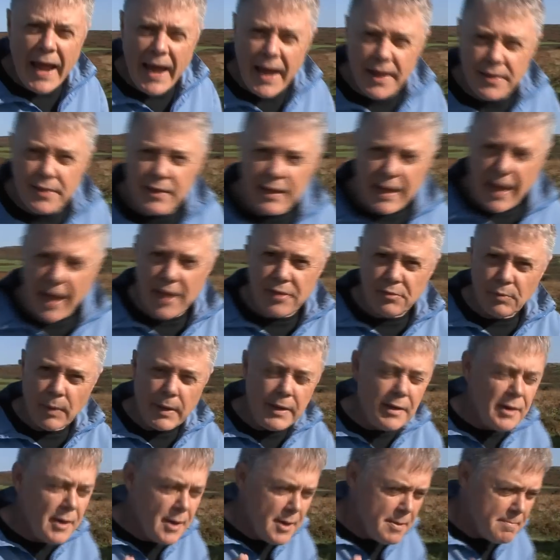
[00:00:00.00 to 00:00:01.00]
At the
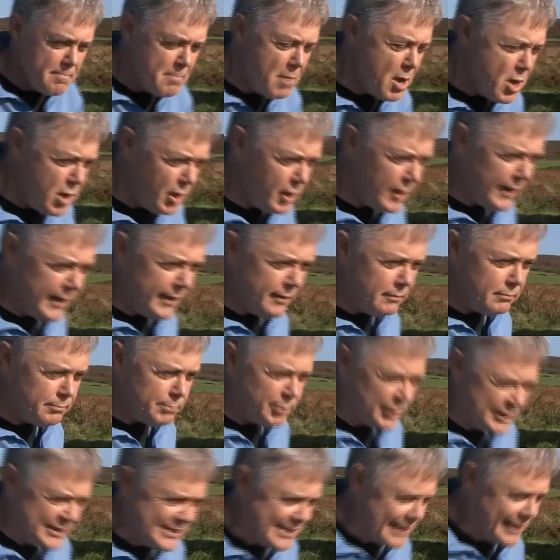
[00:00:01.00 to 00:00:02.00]
gathering,
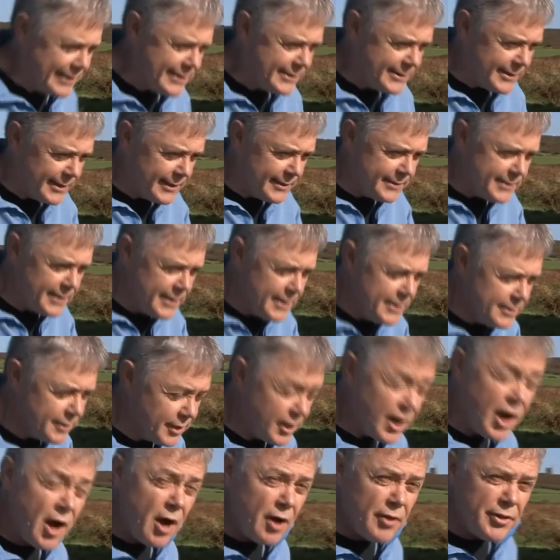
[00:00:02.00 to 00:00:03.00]
Merlin predicted
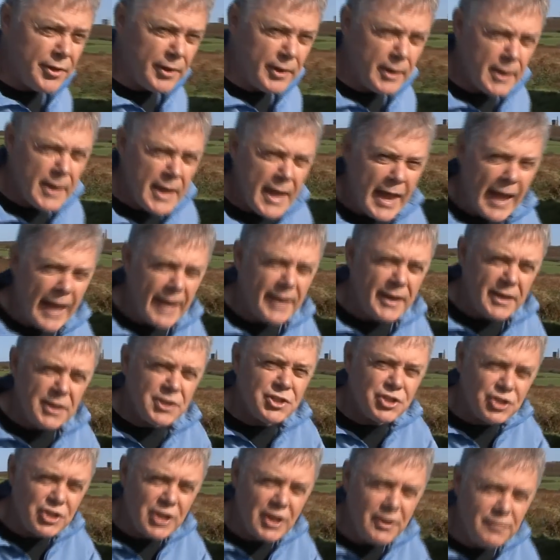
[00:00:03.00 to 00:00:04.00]
that Arthur and
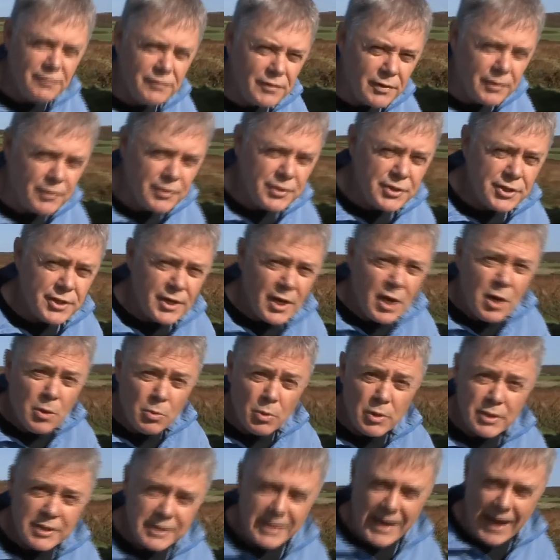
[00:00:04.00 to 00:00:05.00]
his chieftains
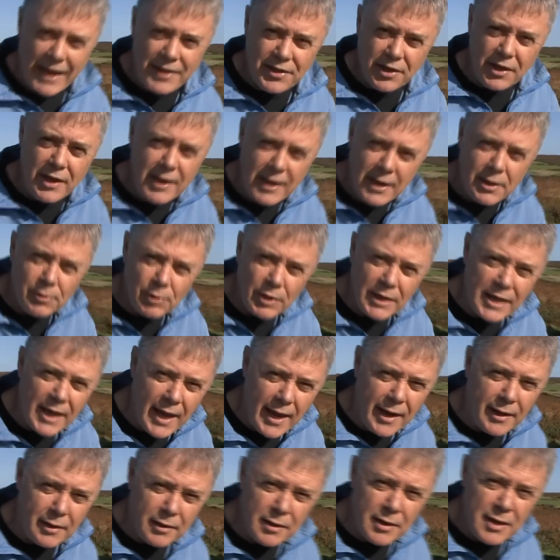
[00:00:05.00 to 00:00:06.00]
would gather here
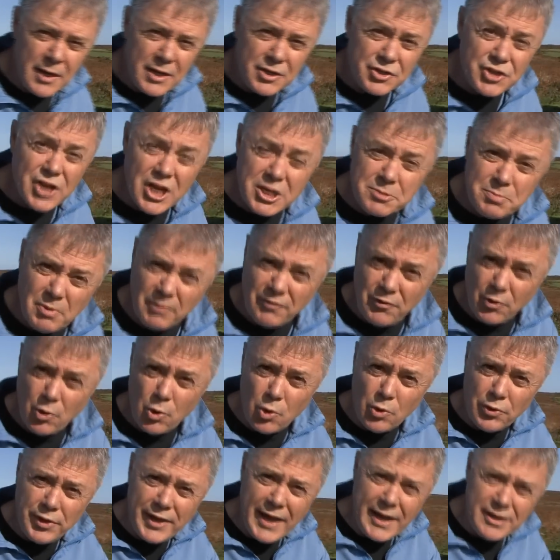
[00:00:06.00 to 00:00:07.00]
again just
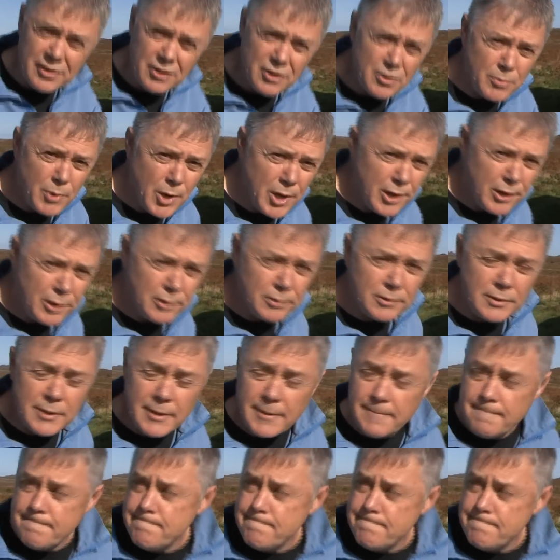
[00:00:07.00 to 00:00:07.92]
before the end of the world.